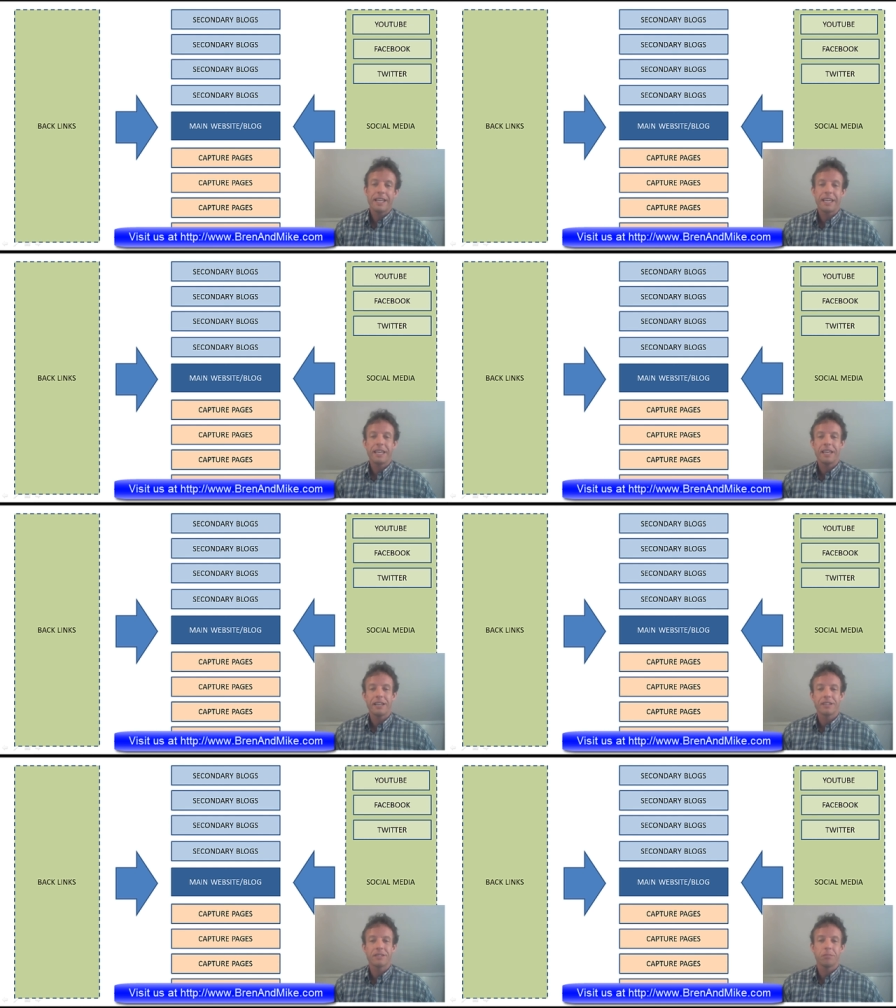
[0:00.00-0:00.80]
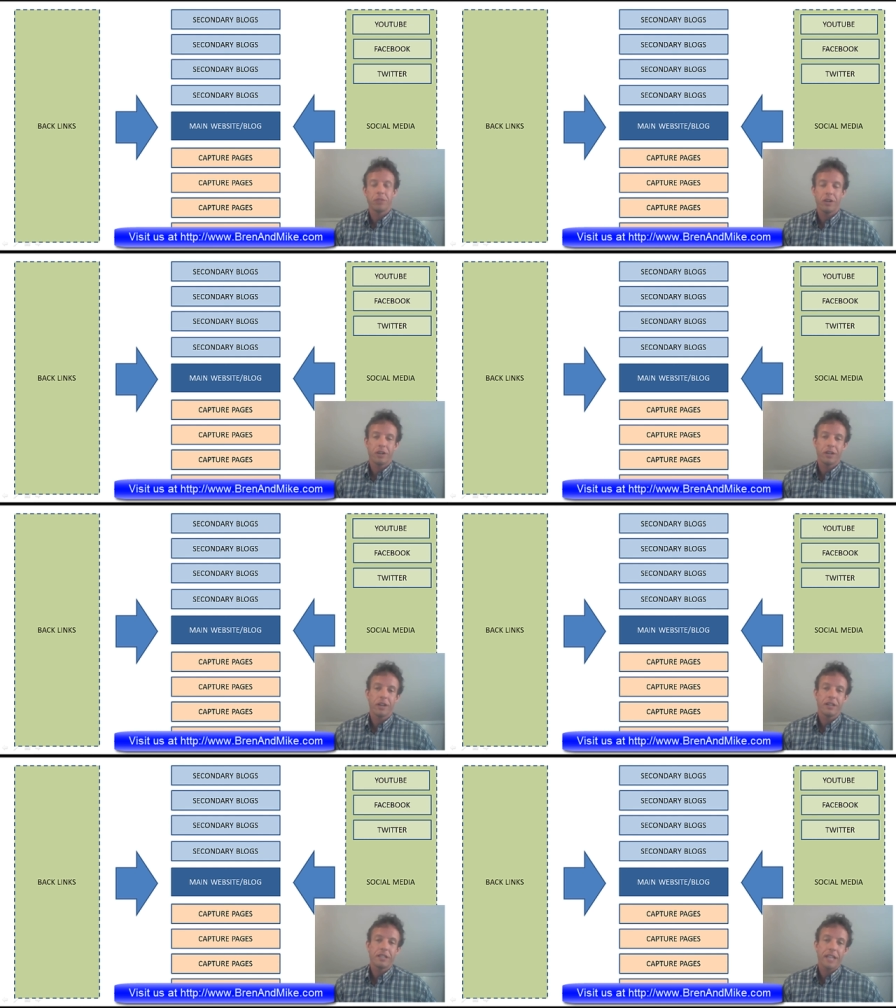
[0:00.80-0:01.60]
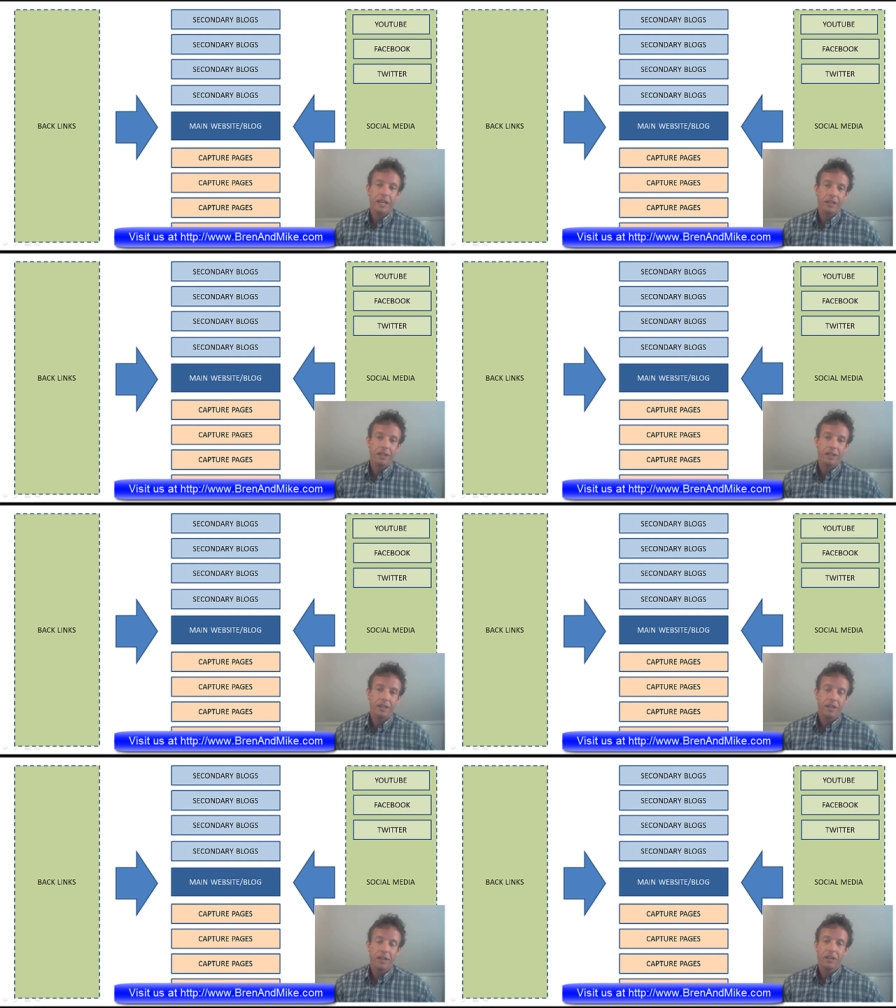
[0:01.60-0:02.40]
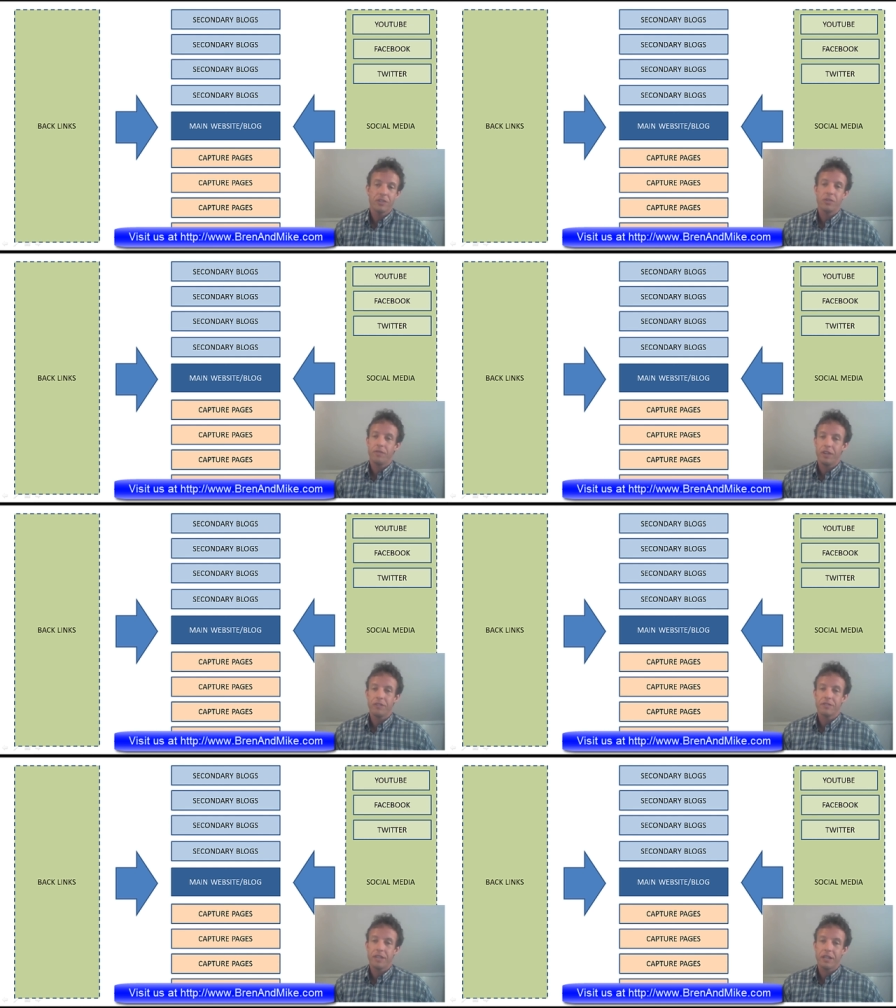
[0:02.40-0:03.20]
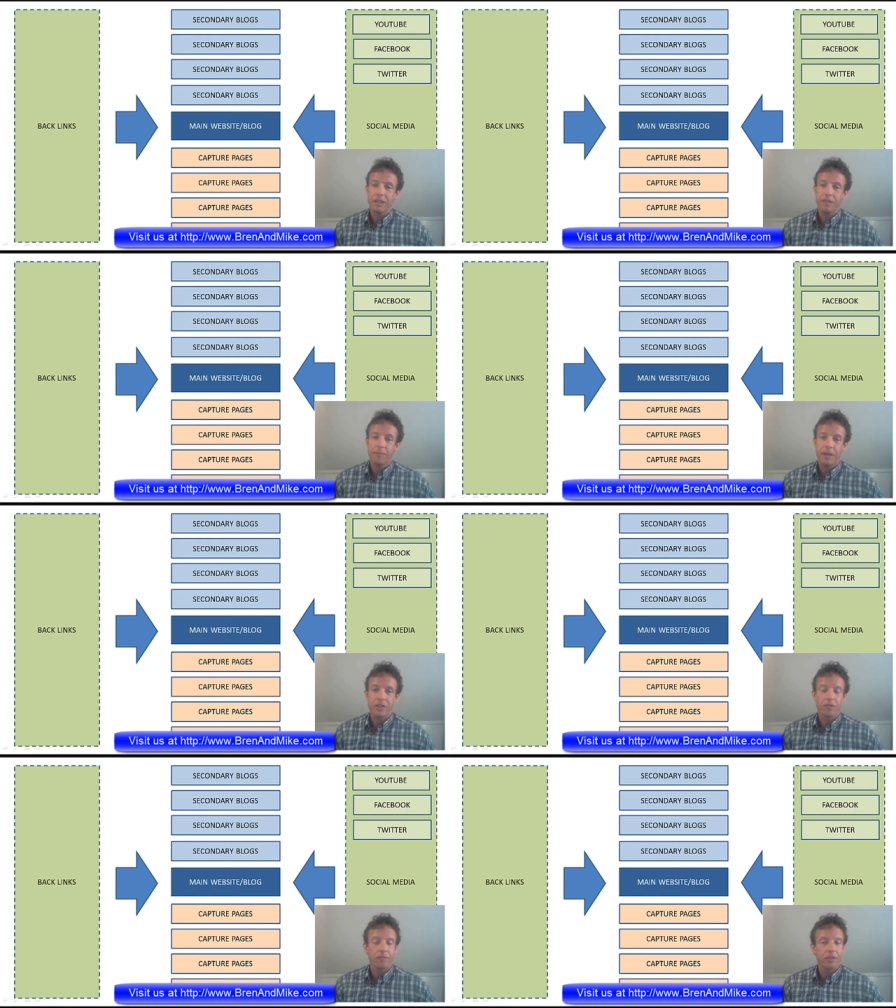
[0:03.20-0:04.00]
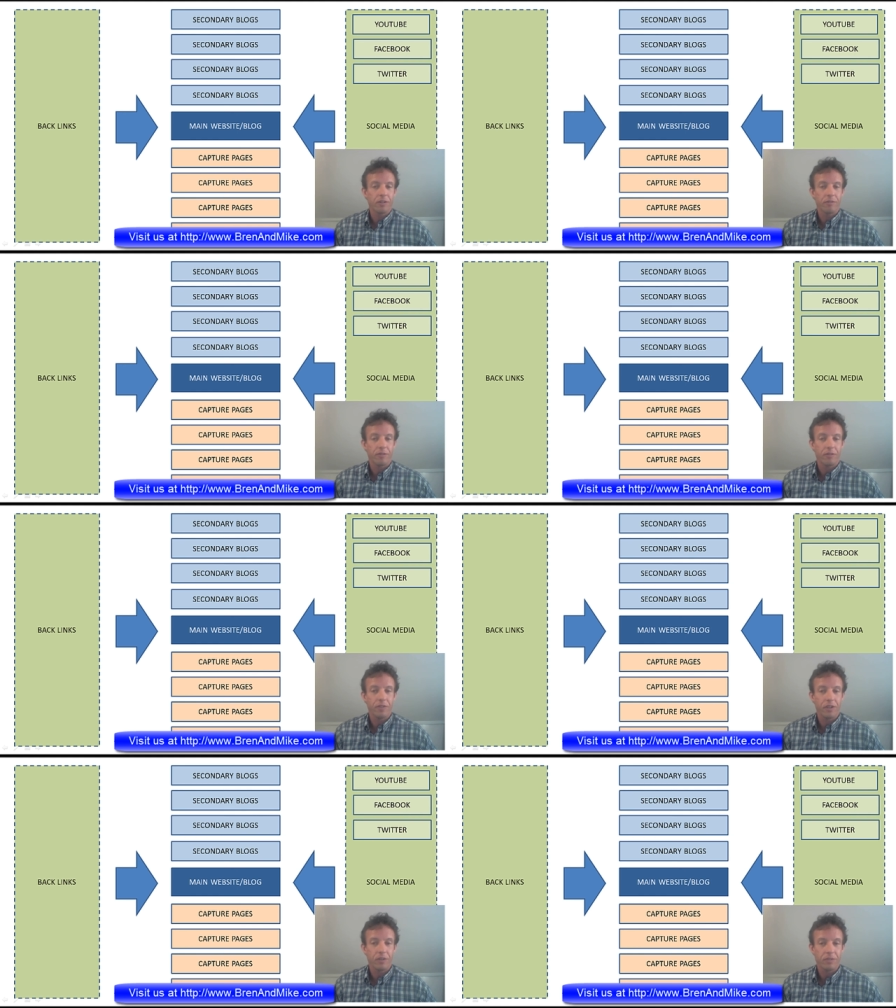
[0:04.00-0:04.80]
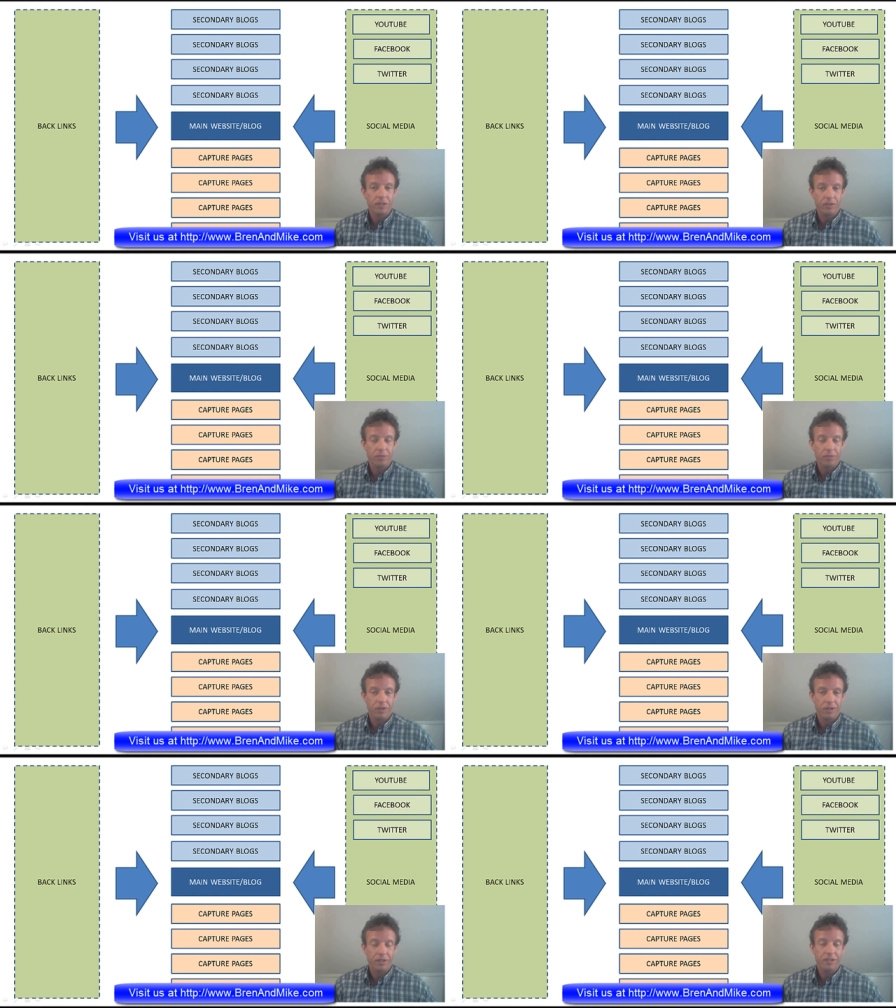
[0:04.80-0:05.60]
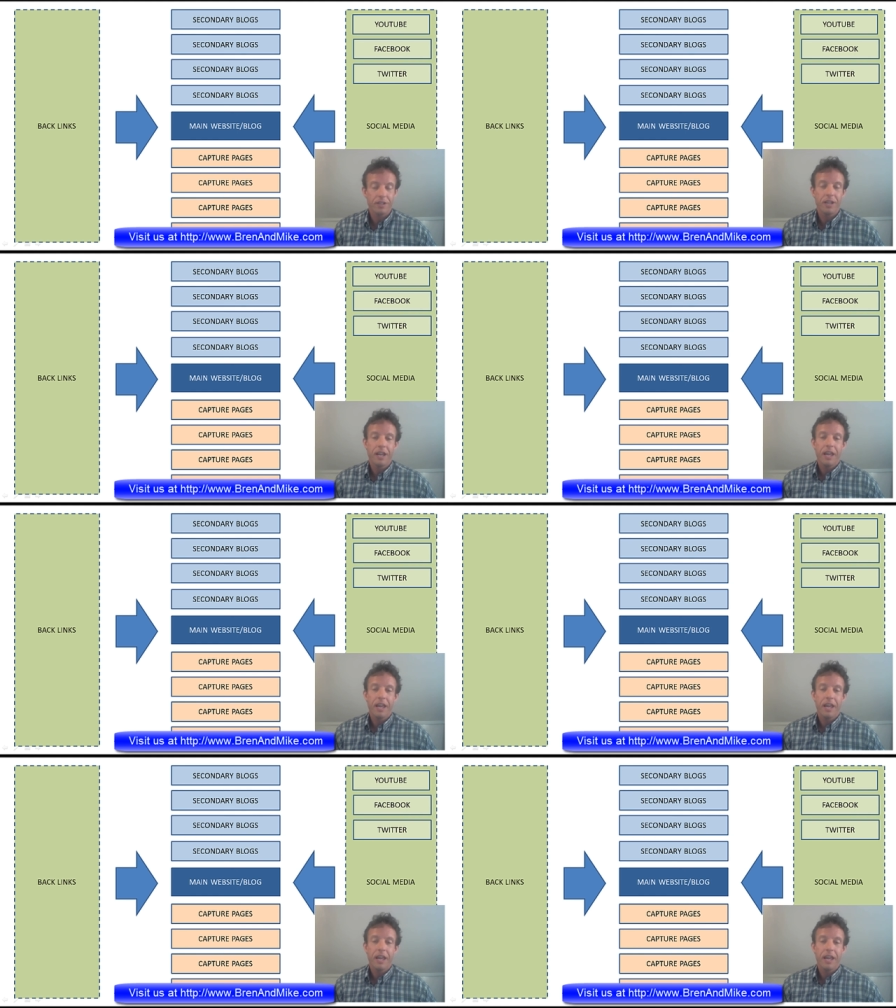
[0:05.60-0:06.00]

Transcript: The key is to blog daily shoot videos daily, embed your, your, your videos into your blogs,